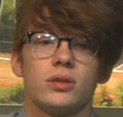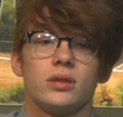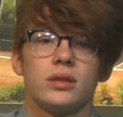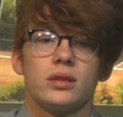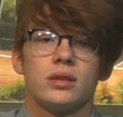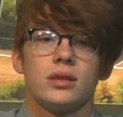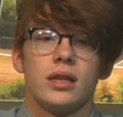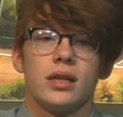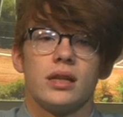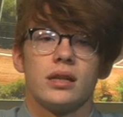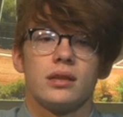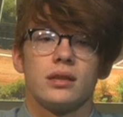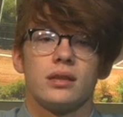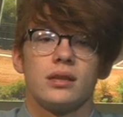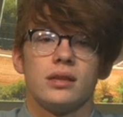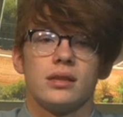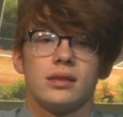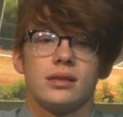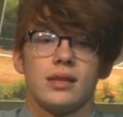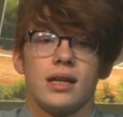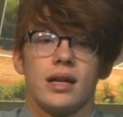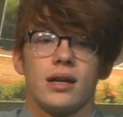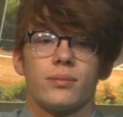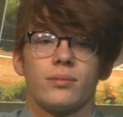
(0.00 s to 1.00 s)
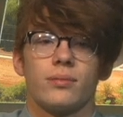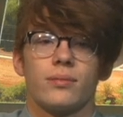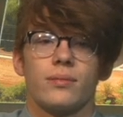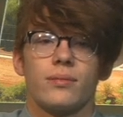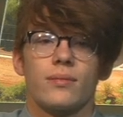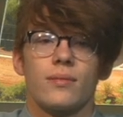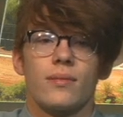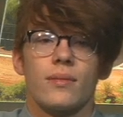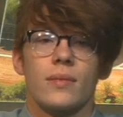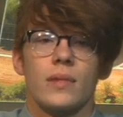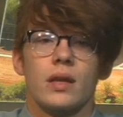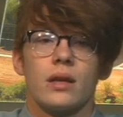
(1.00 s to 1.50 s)
to take the exam.
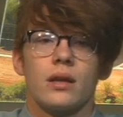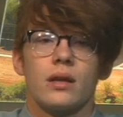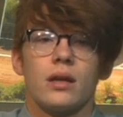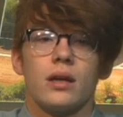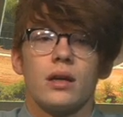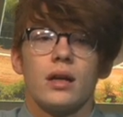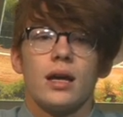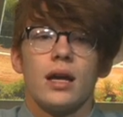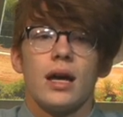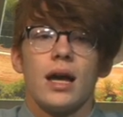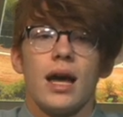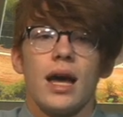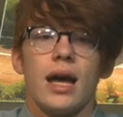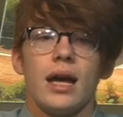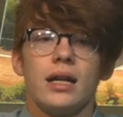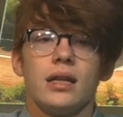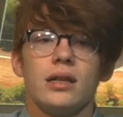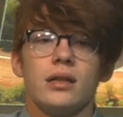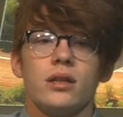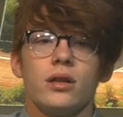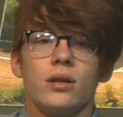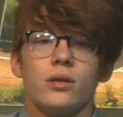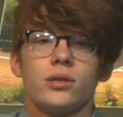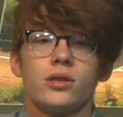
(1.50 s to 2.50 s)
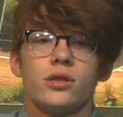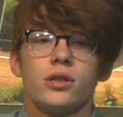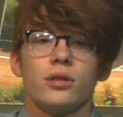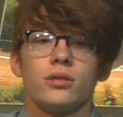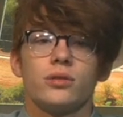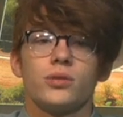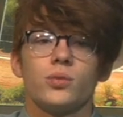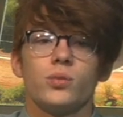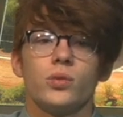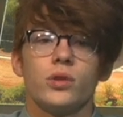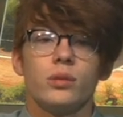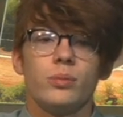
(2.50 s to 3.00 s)
Any
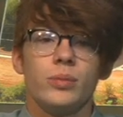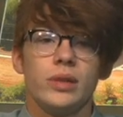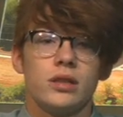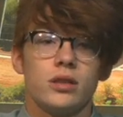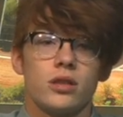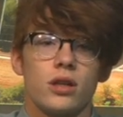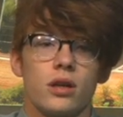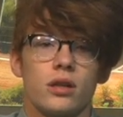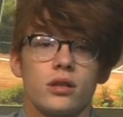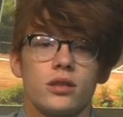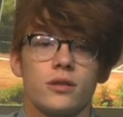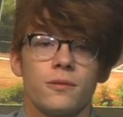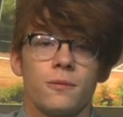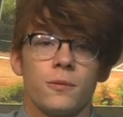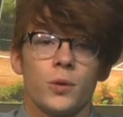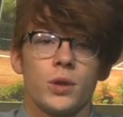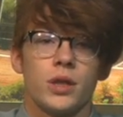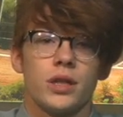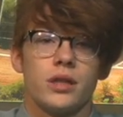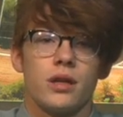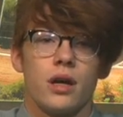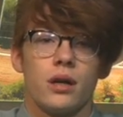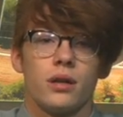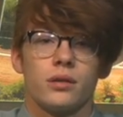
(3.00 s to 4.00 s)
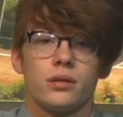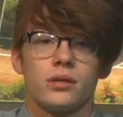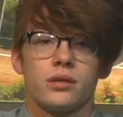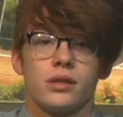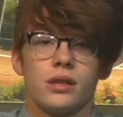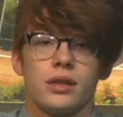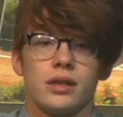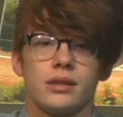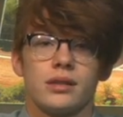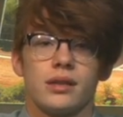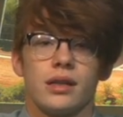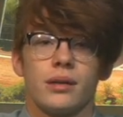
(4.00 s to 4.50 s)
no-shows will be charged $40 an
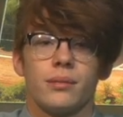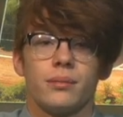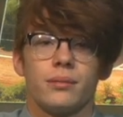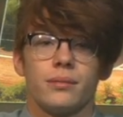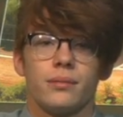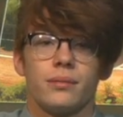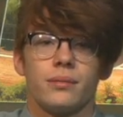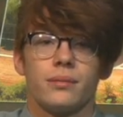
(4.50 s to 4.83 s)
exam.